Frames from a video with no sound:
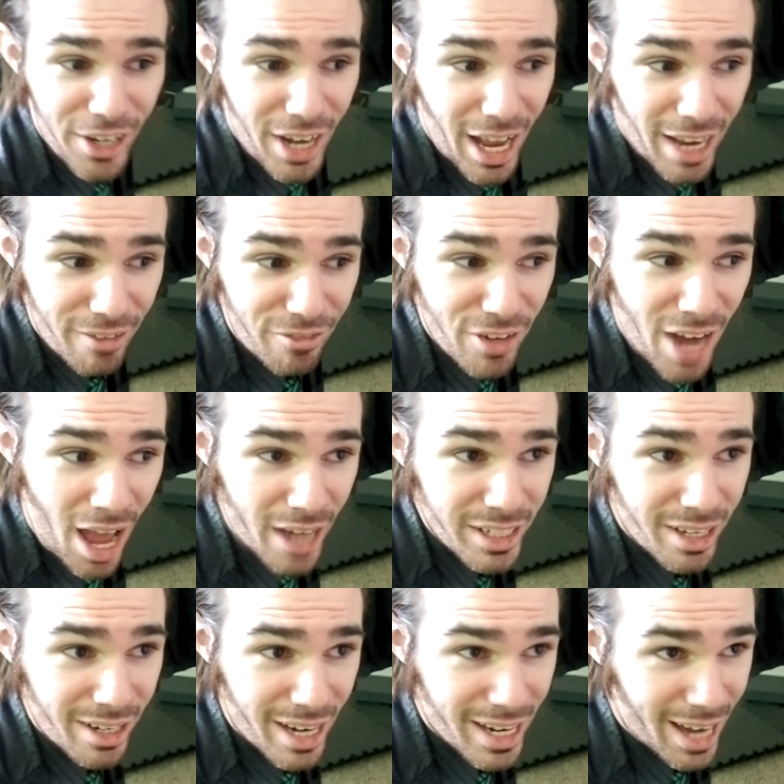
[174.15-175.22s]
I've not
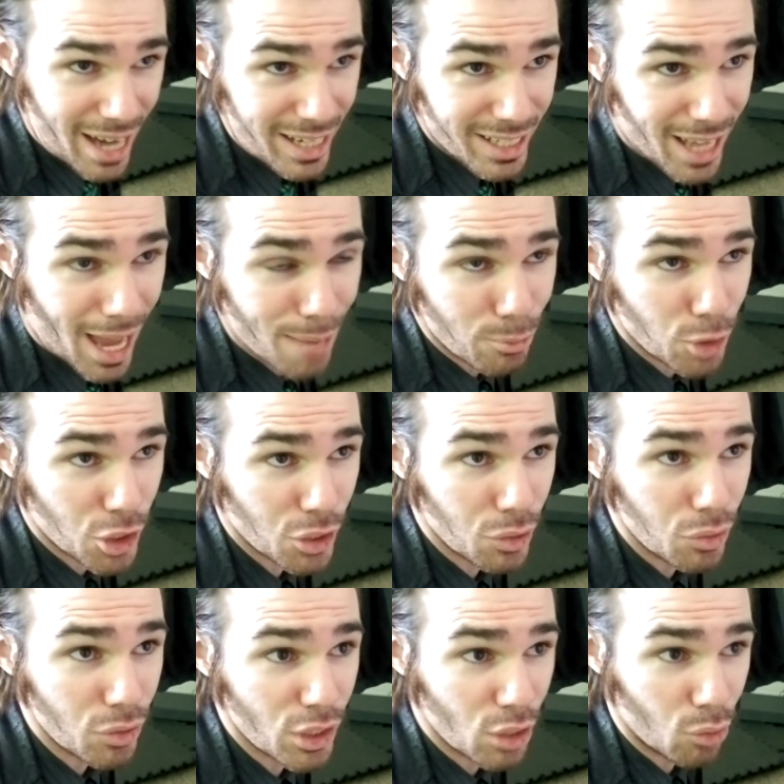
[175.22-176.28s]
done a nighttime
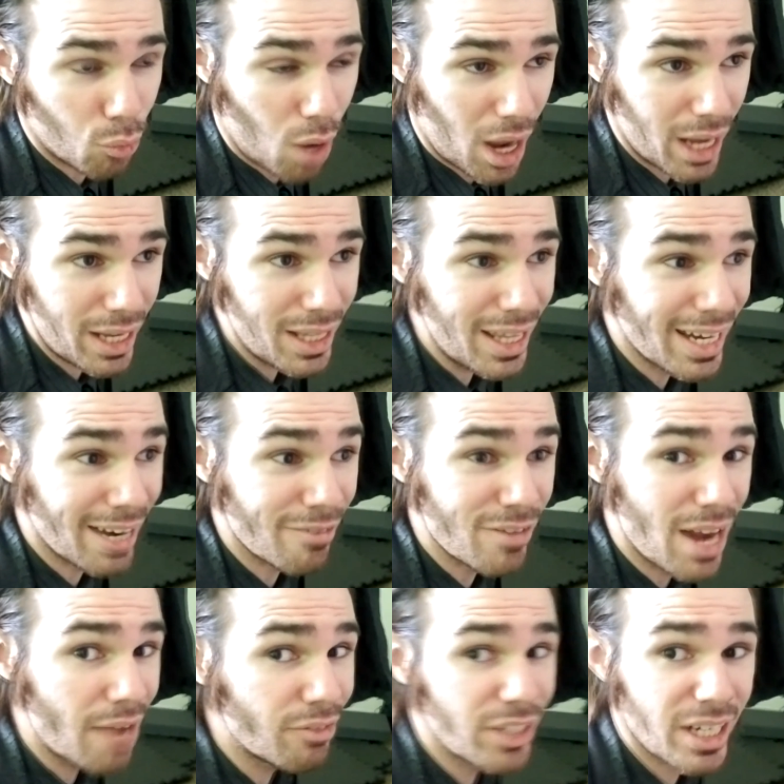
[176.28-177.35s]
shoot in a while, and I've
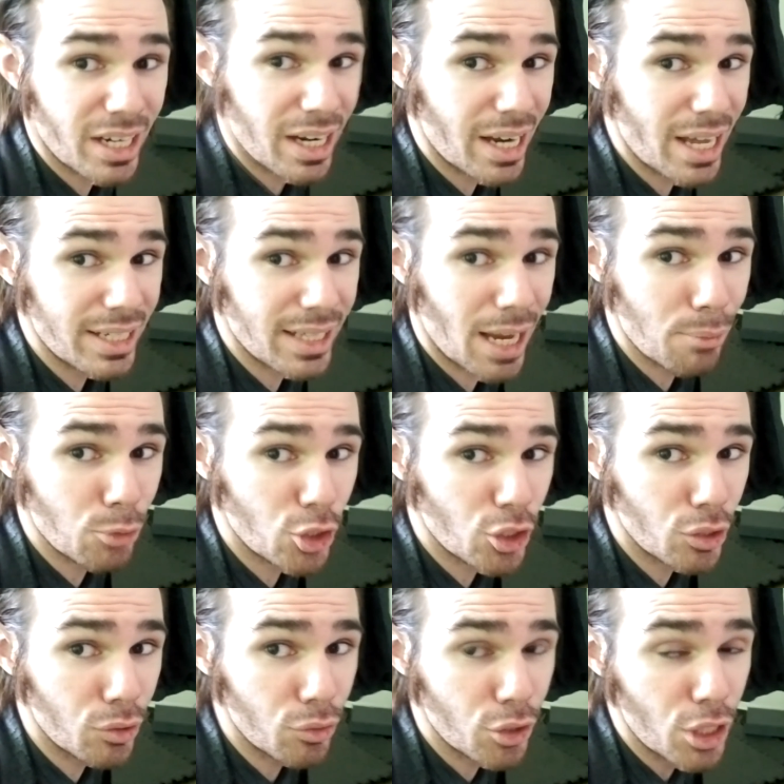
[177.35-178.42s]
never done a nighttime
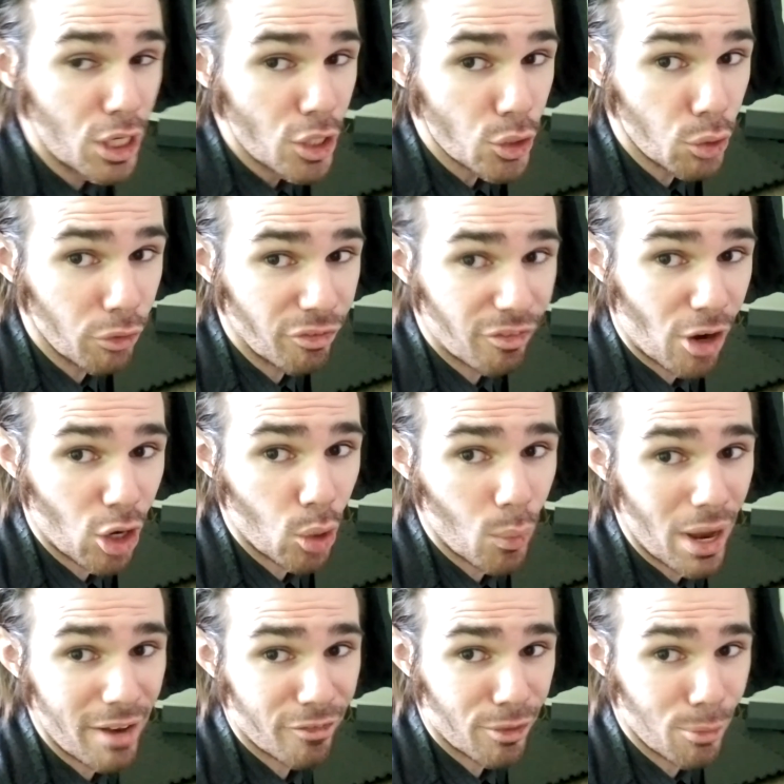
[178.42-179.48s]
shoot too far
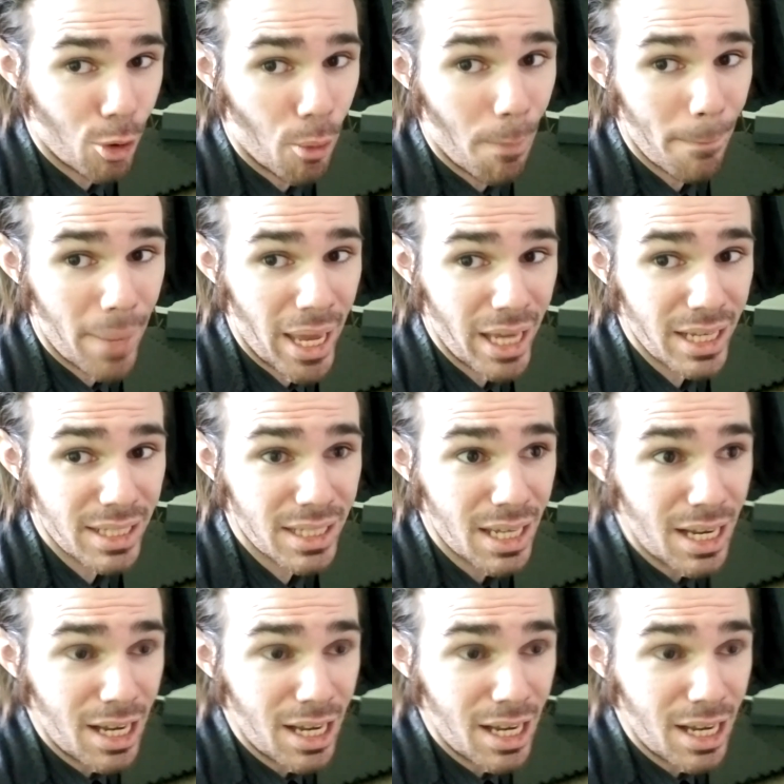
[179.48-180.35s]
away from home base.